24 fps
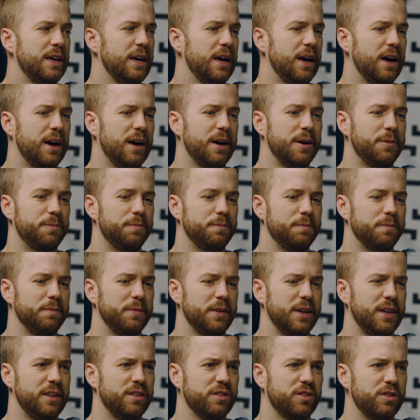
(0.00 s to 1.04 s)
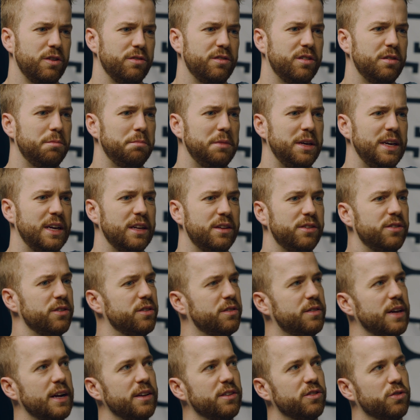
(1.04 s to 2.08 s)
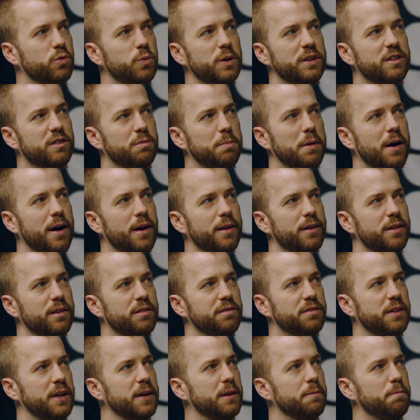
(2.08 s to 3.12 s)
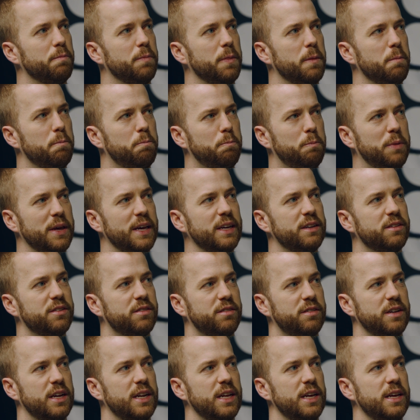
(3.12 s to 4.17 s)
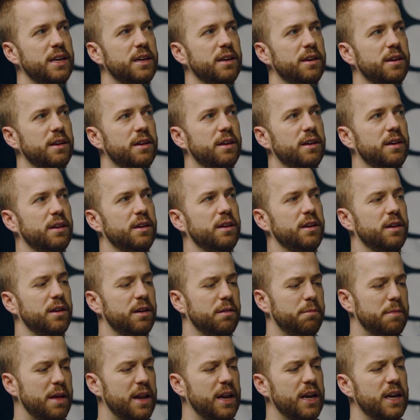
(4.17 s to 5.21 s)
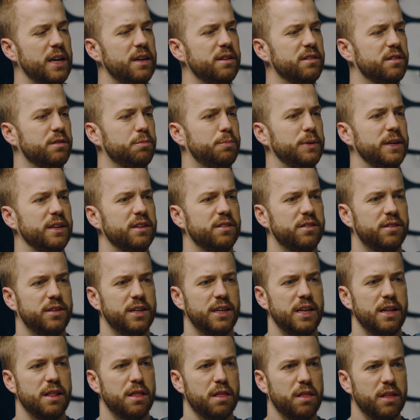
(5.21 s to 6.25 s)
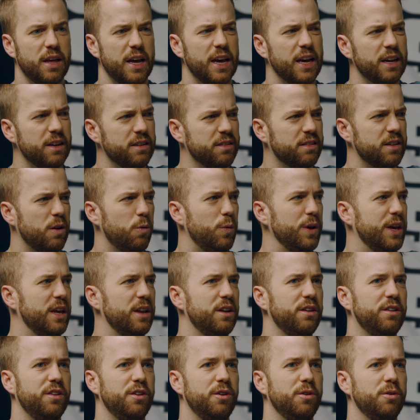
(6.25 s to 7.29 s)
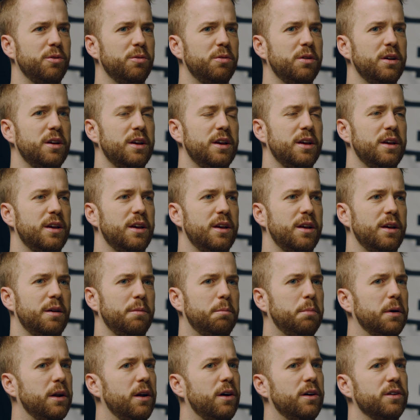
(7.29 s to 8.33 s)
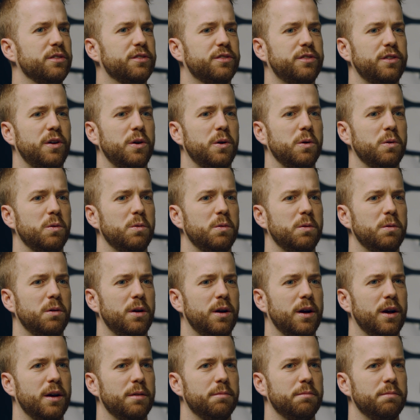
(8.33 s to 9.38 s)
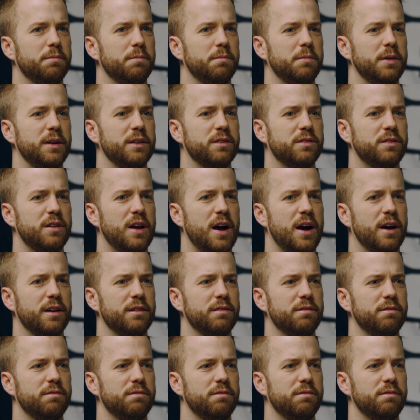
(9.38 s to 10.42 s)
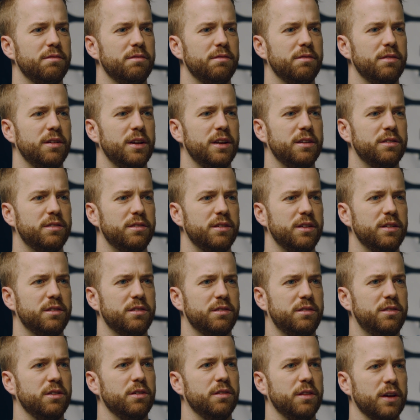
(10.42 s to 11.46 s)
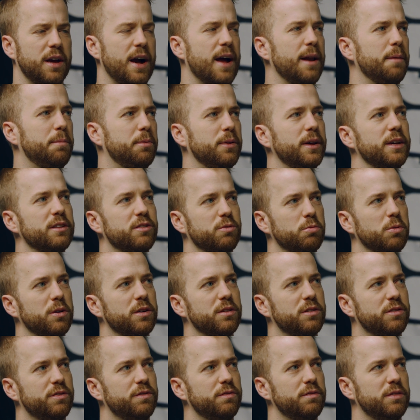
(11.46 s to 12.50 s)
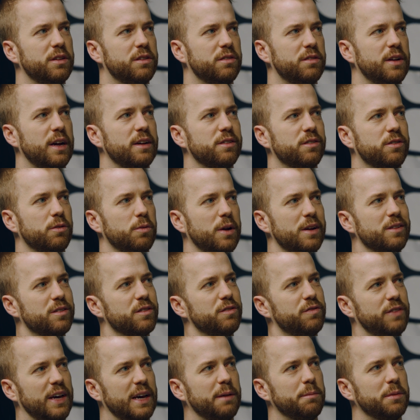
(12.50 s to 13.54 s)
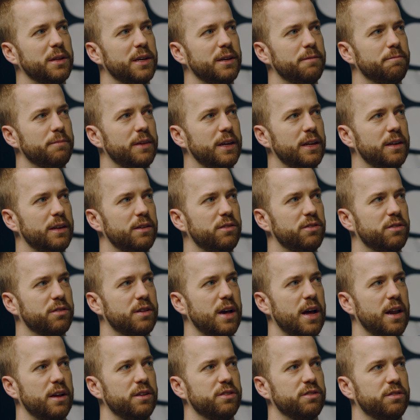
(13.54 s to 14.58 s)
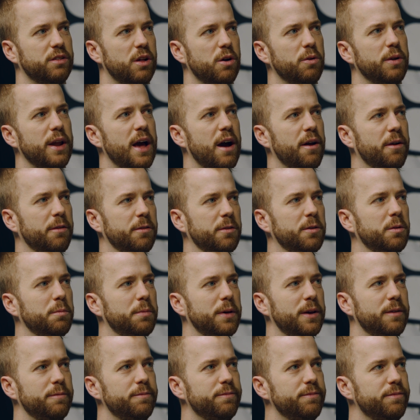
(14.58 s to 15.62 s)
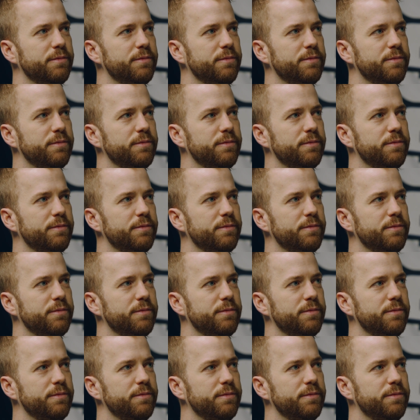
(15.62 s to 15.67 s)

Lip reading: And so to me, it's just that sweet spot of like big city amenities, big city things that we can do, but also it's still the kind of place where it's nice to raise a family and just kind of slow down a little bit.